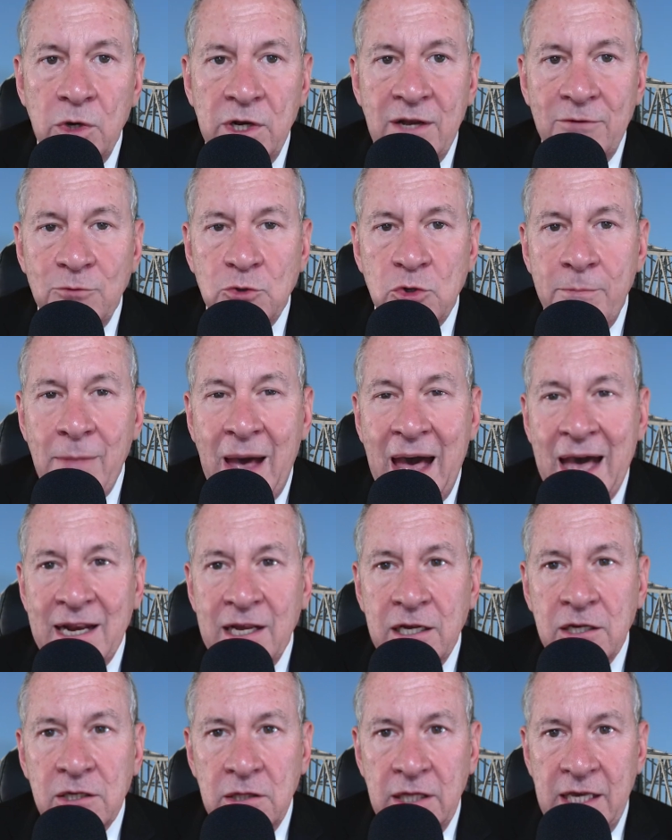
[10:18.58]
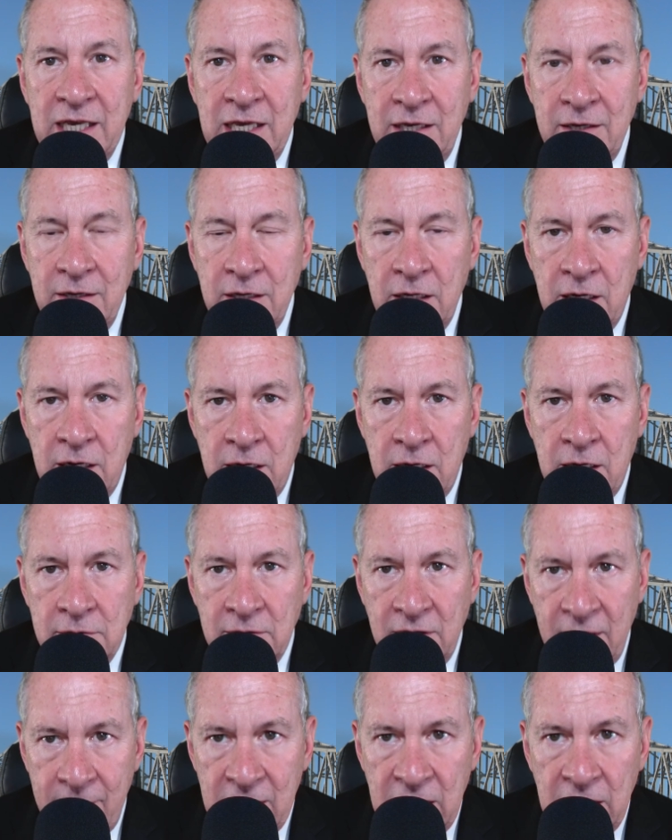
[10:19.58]
have dramatically
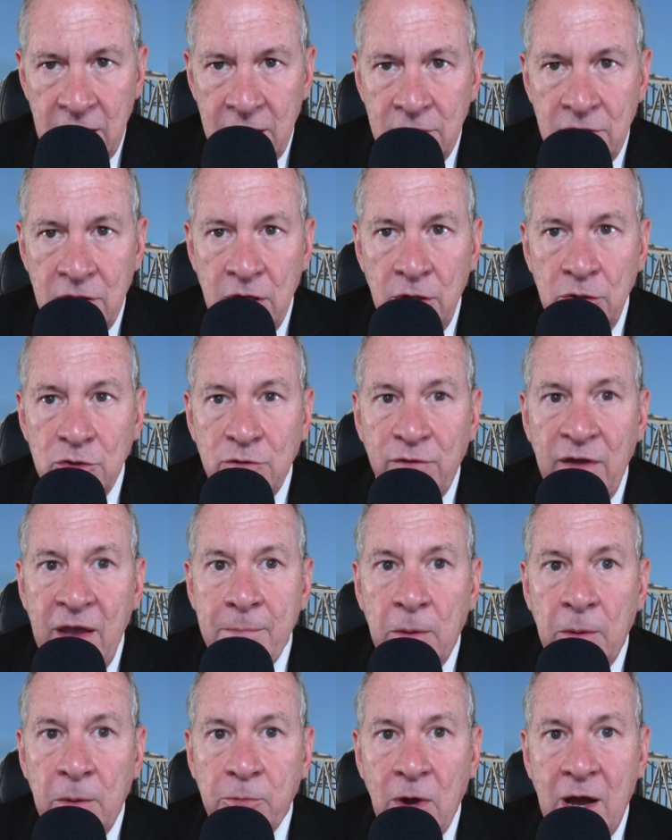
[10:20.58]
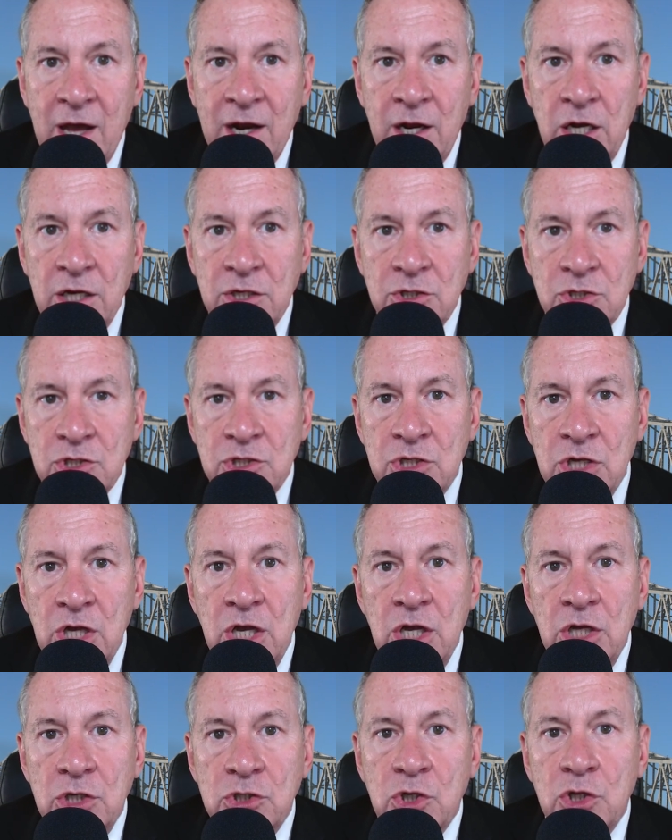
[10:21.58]
limited those vapor products
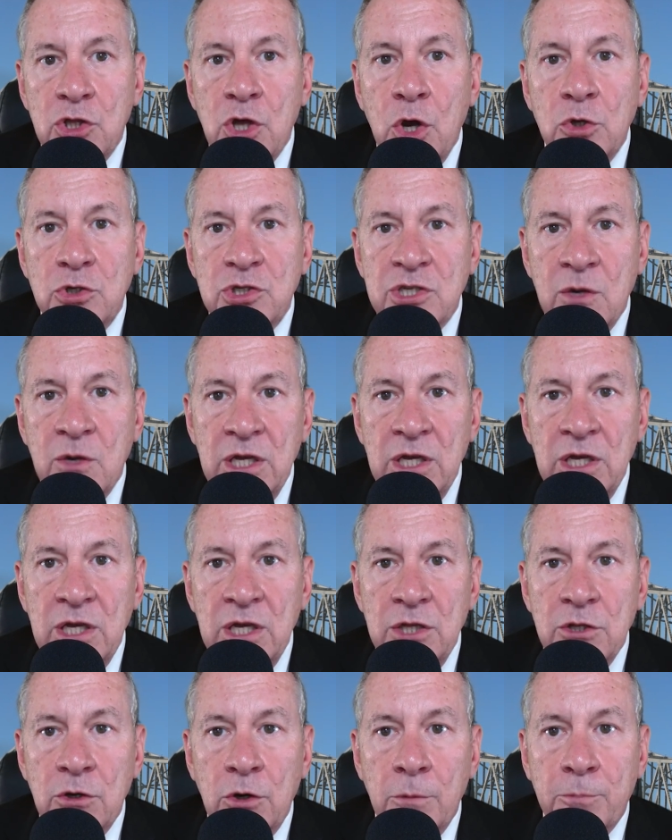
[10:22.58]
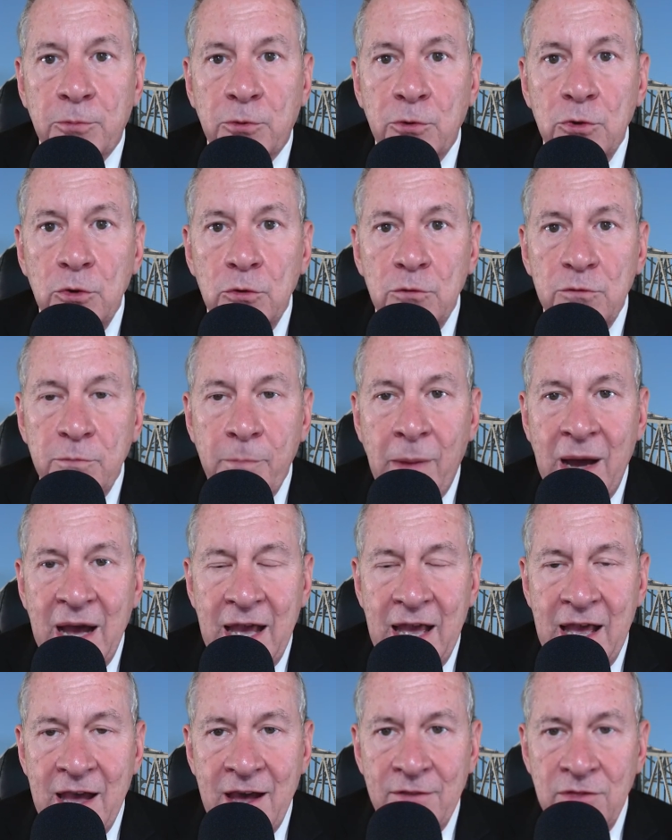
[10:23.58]
to those that were either approved
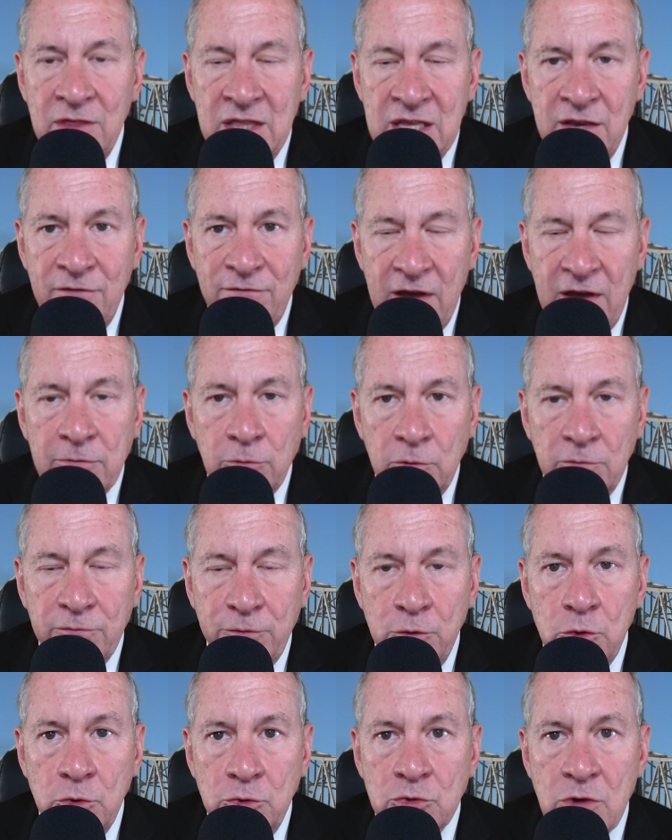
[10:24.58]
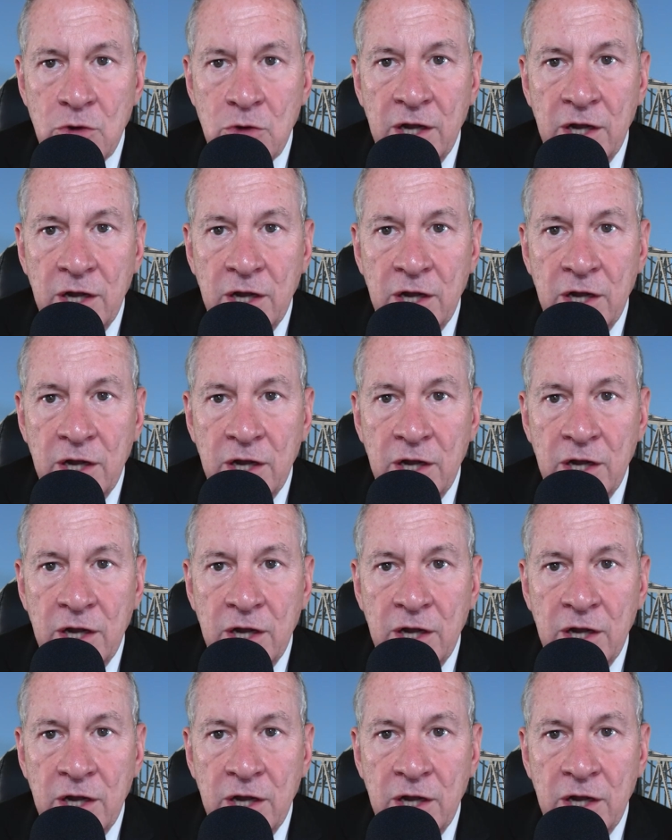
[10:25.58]
by the Federal Food and